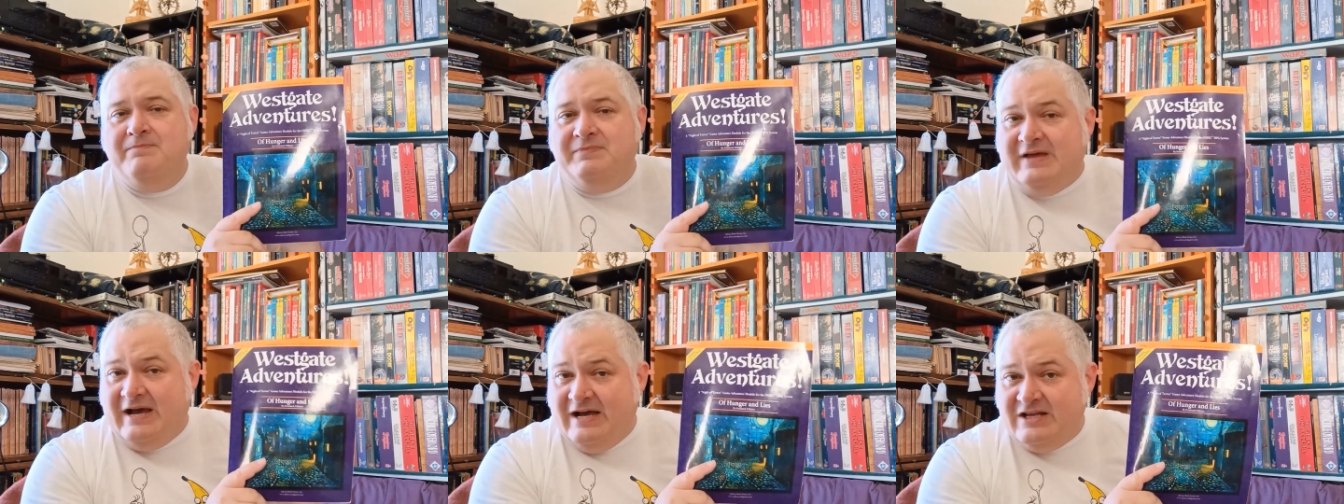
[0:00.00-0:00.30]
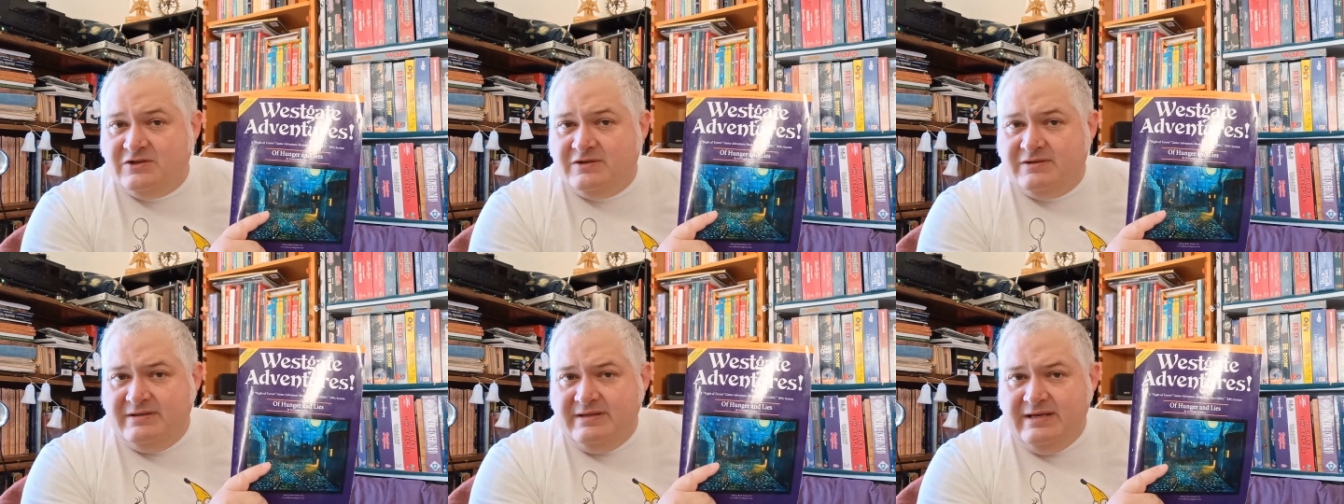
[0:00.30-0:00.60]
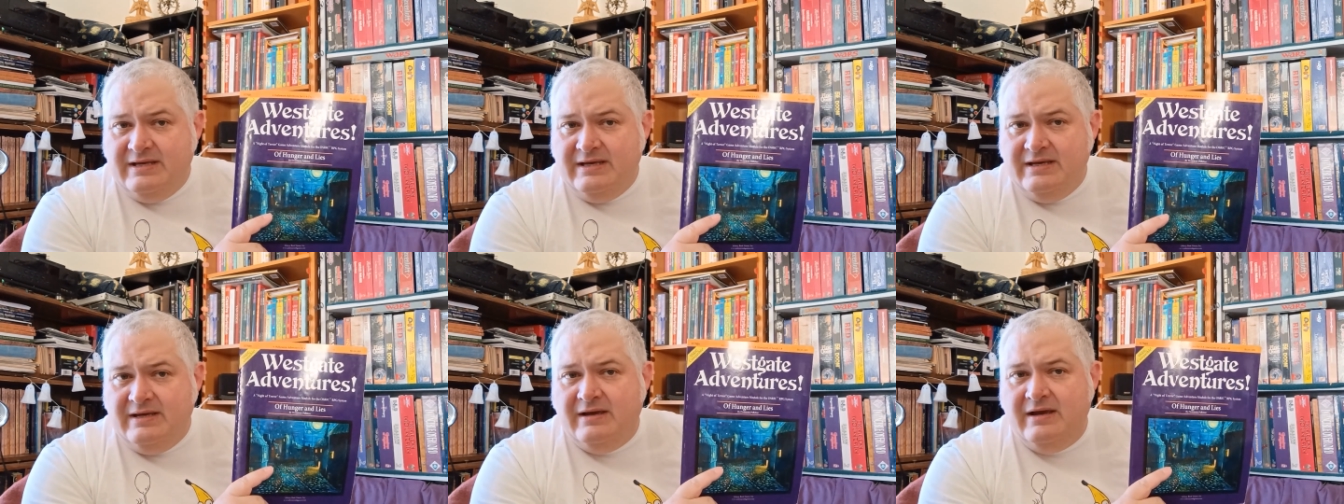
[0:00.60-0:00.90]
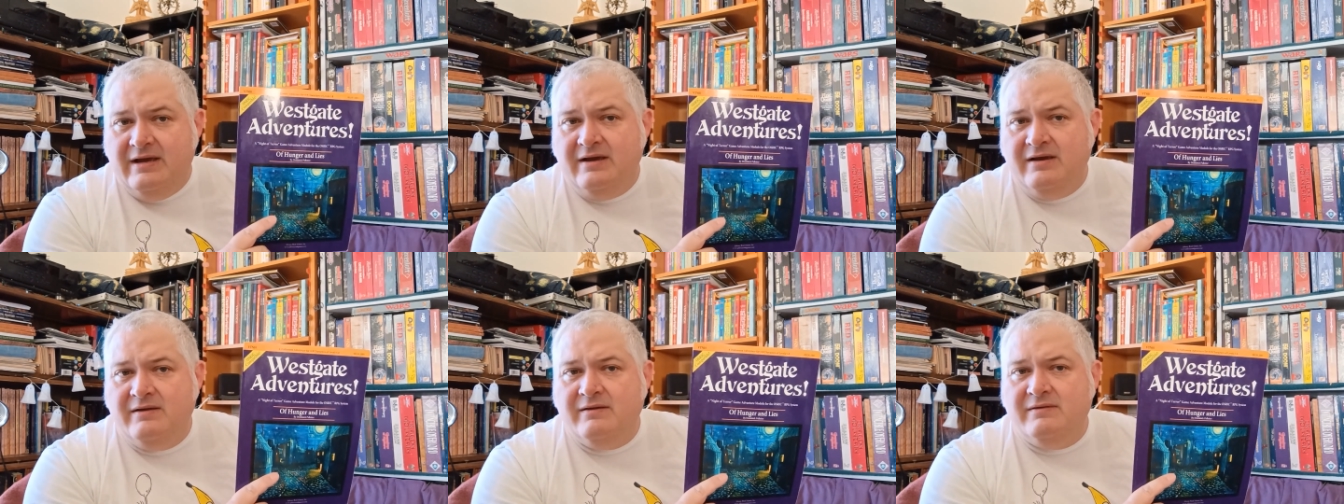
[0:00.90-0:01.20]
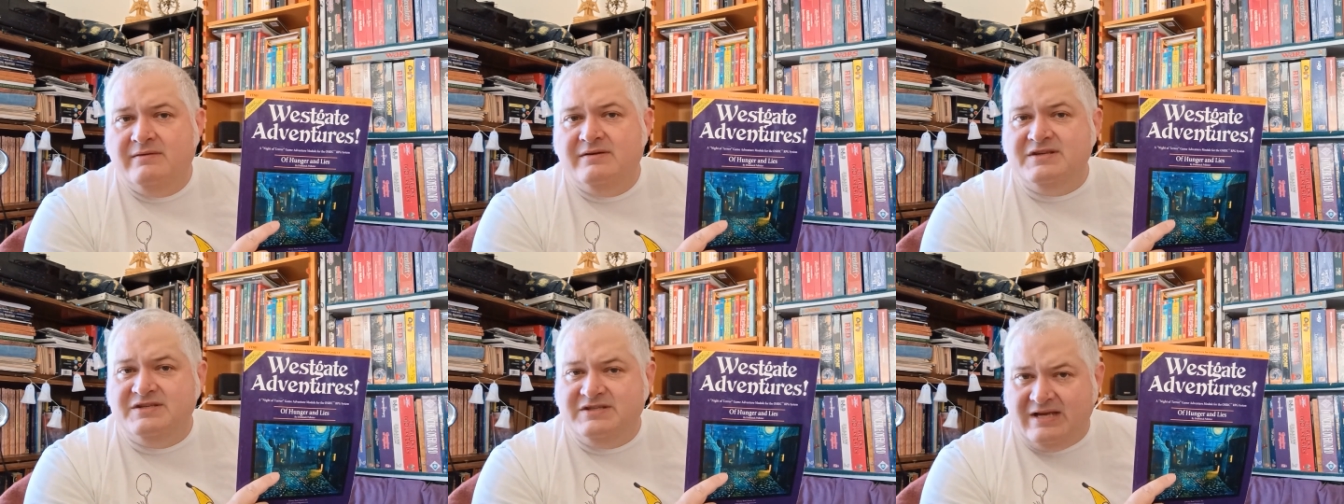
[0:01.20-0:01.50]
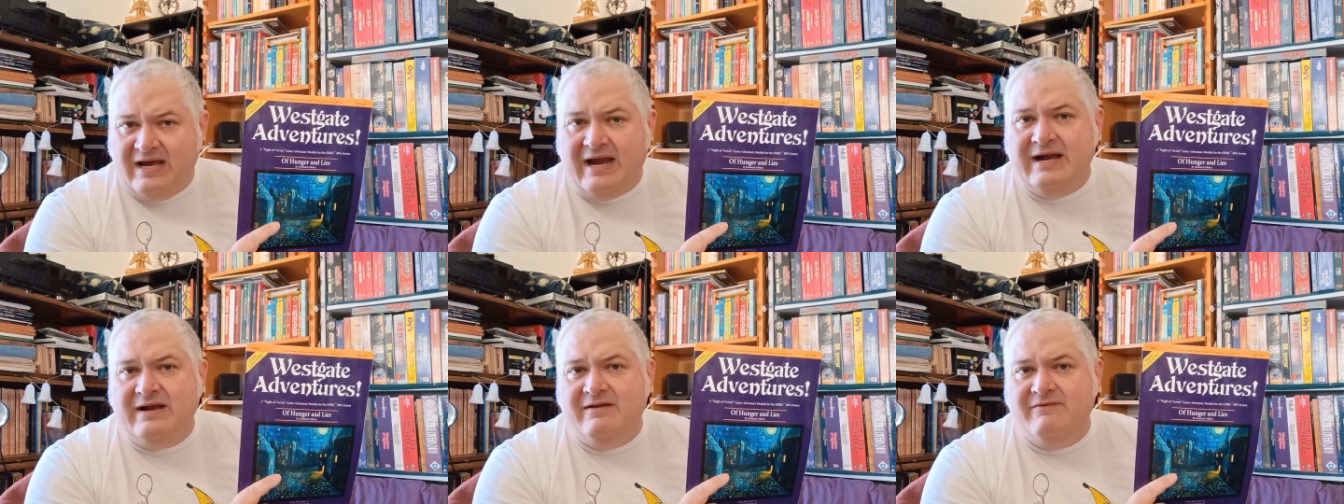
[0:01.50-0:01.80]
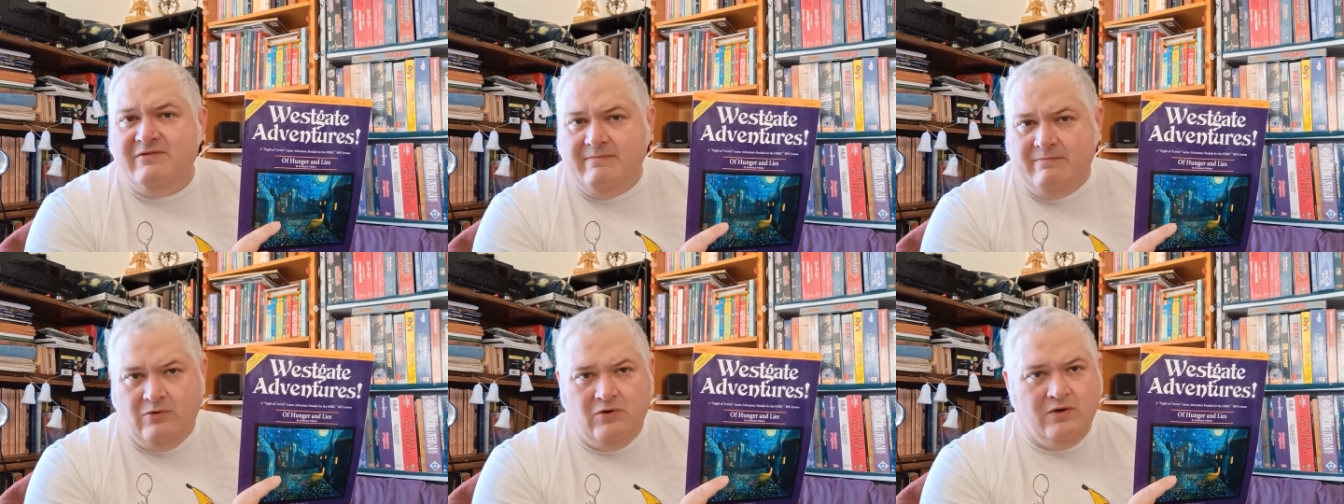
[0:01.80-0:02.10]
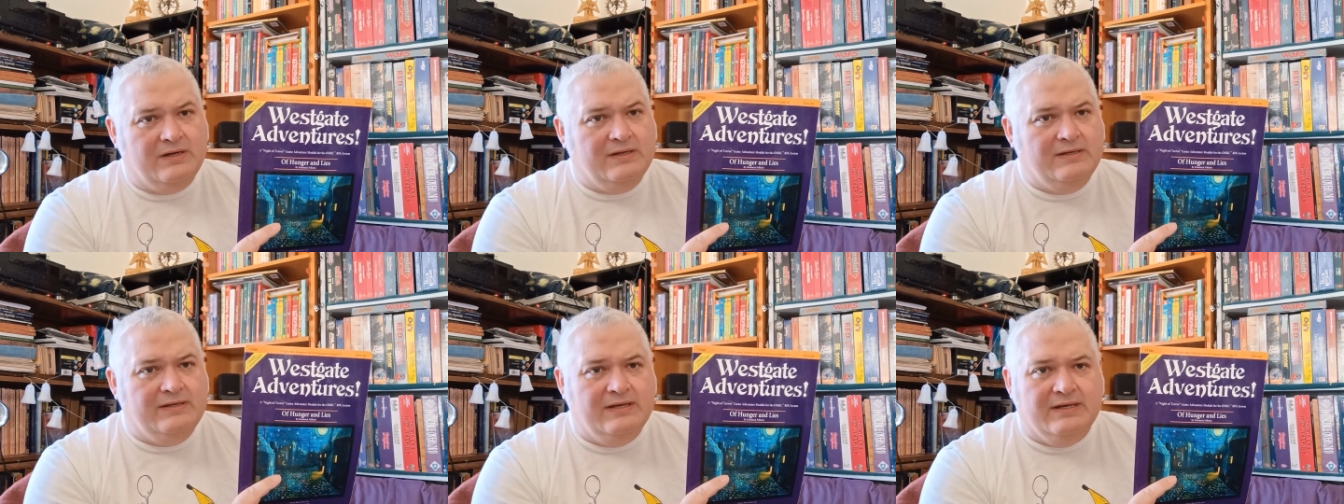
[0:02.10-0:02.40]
that's the design of the book.